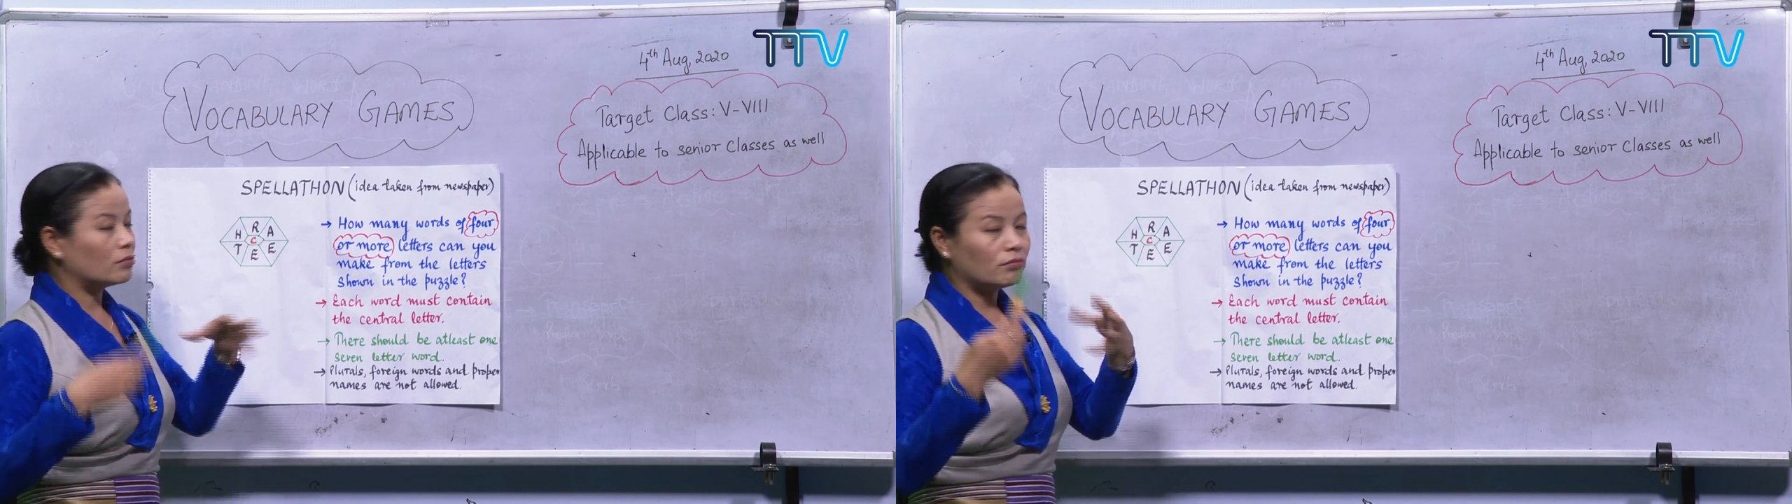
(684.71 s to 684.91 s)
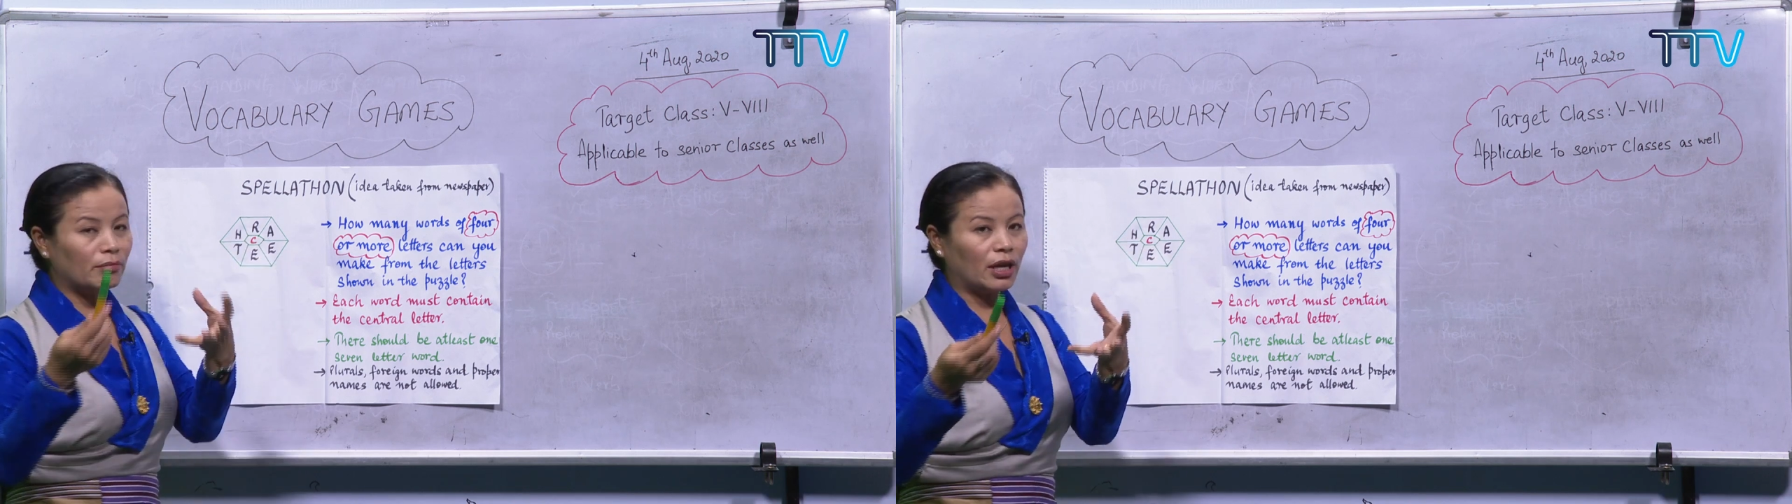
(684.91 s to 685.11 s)

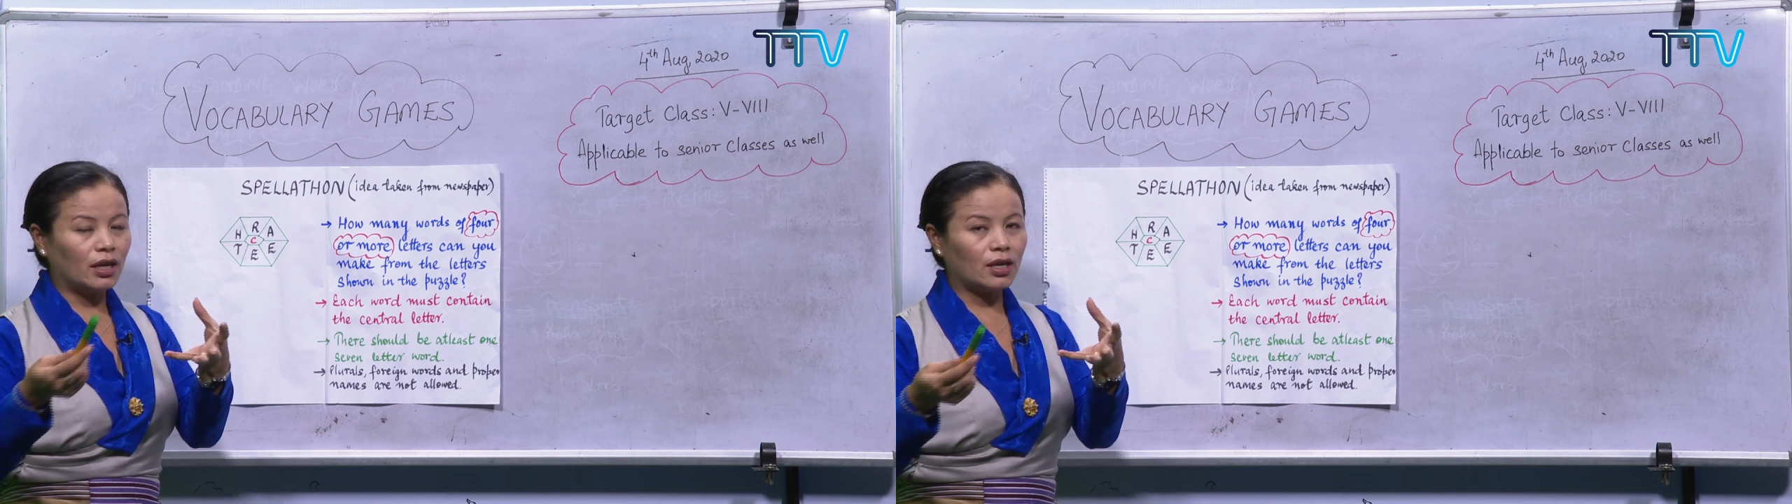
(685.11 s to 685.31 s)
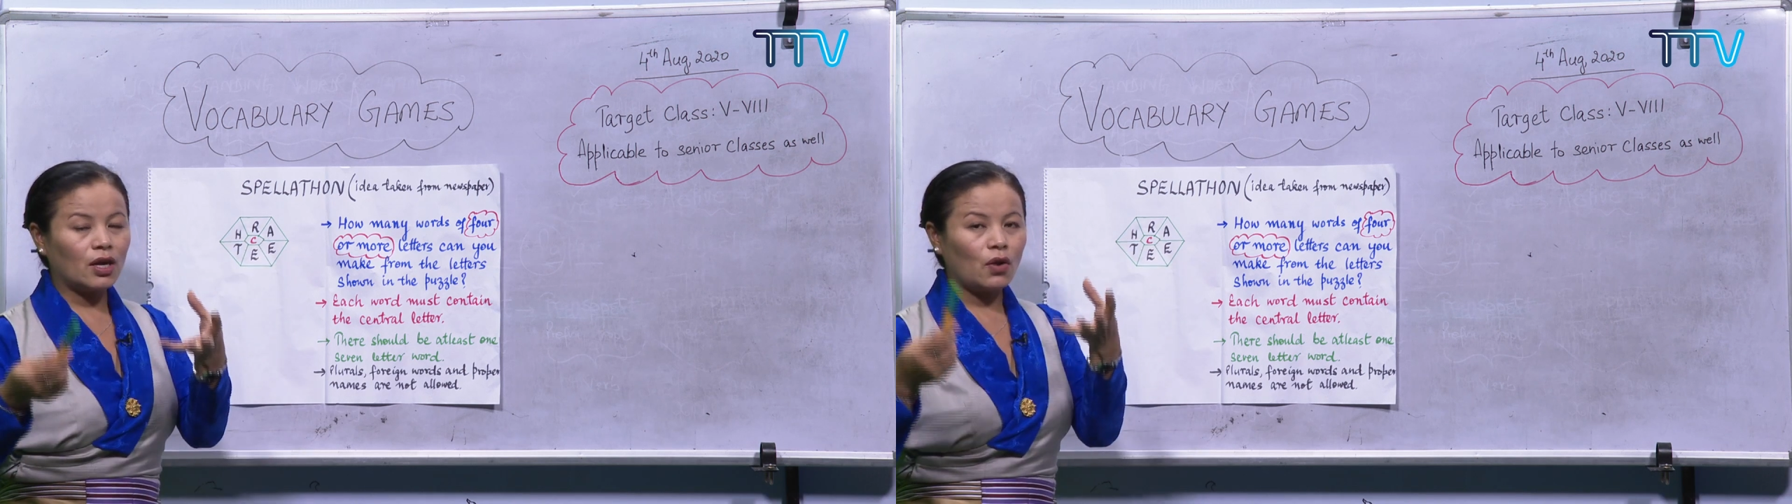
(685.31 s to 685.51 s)

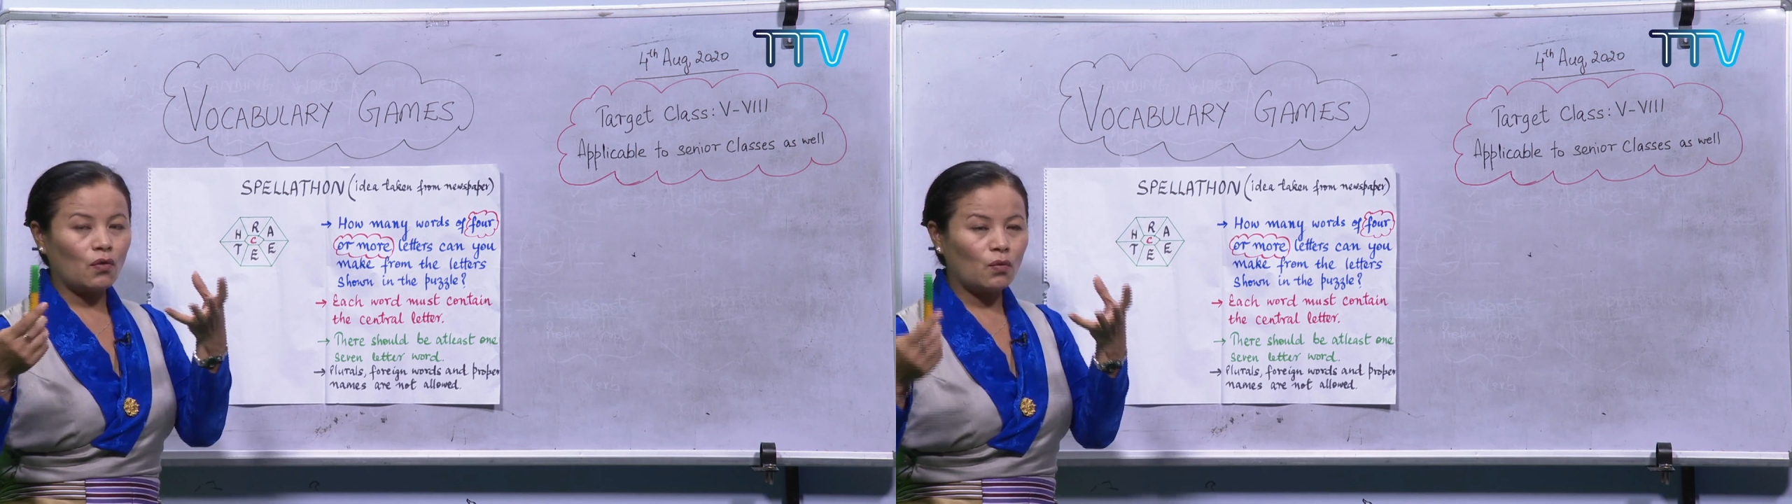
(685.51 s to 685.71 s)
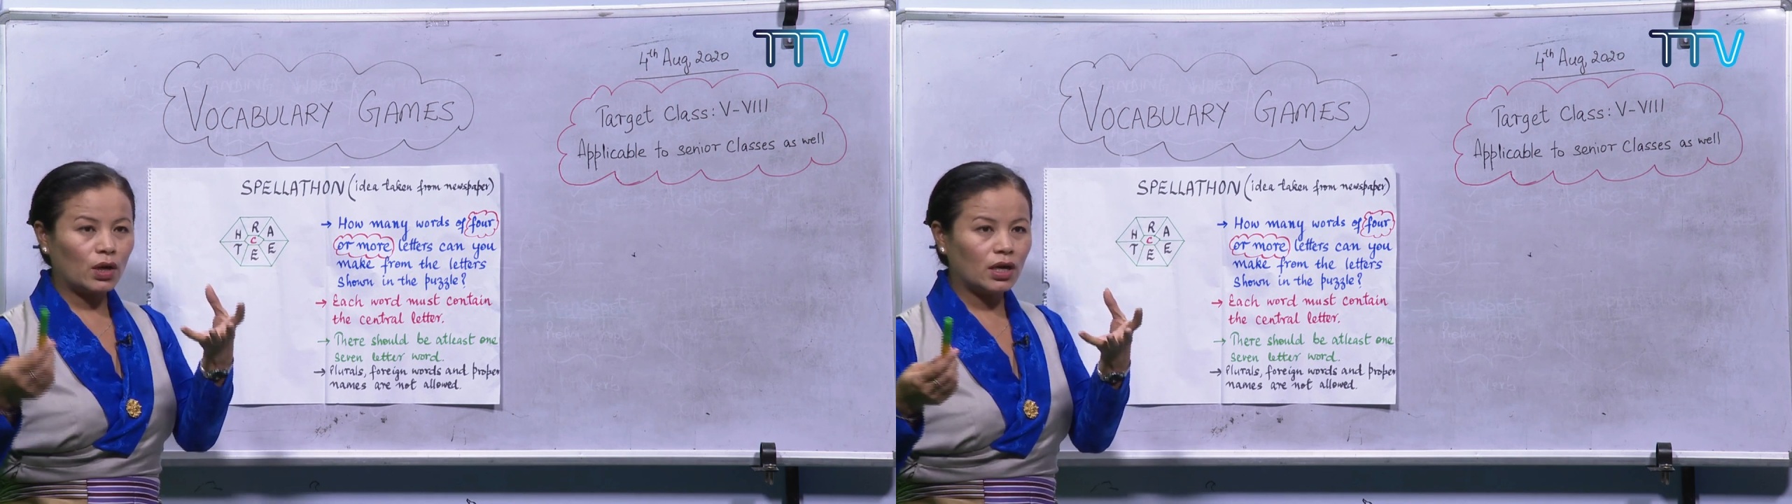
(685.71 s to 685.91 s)
make
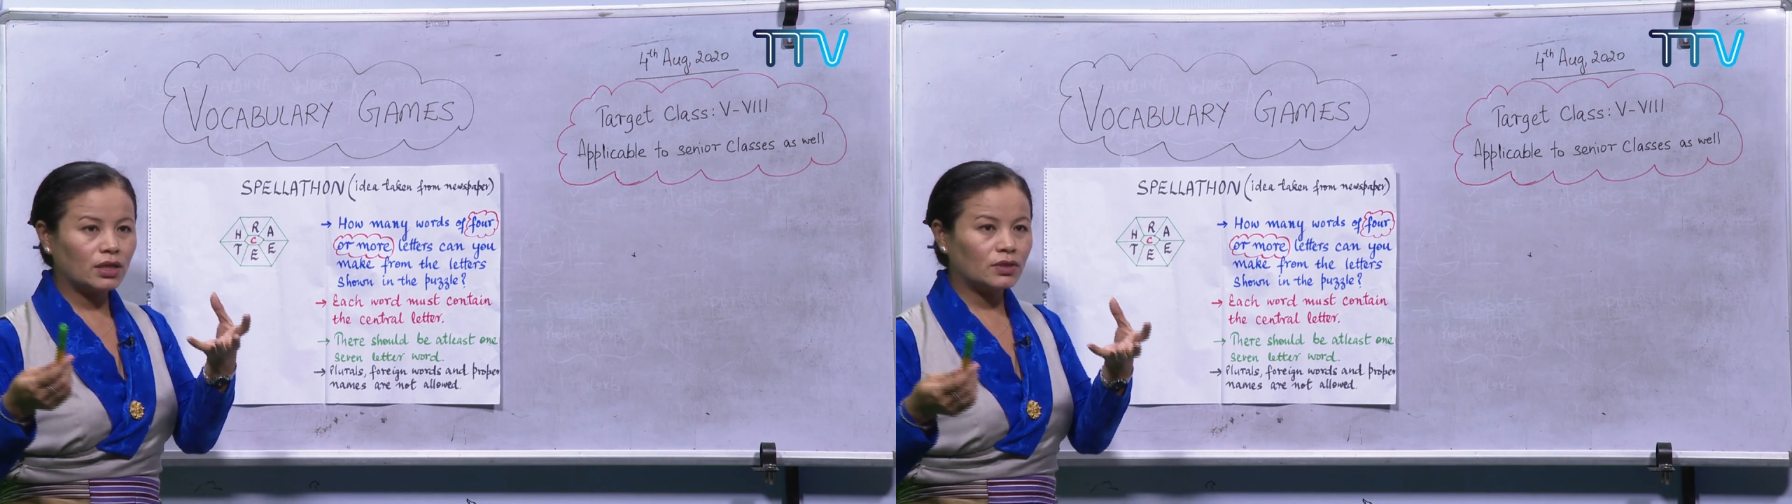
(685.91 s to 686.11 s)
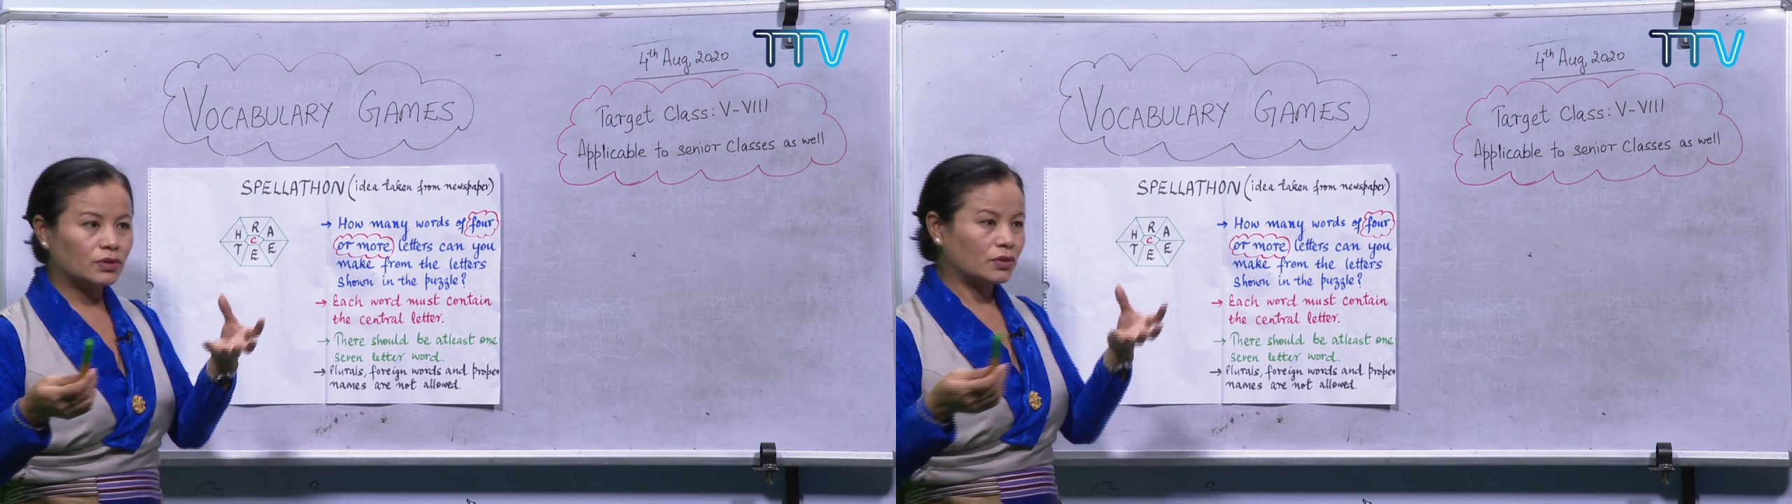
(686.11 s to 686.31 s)
word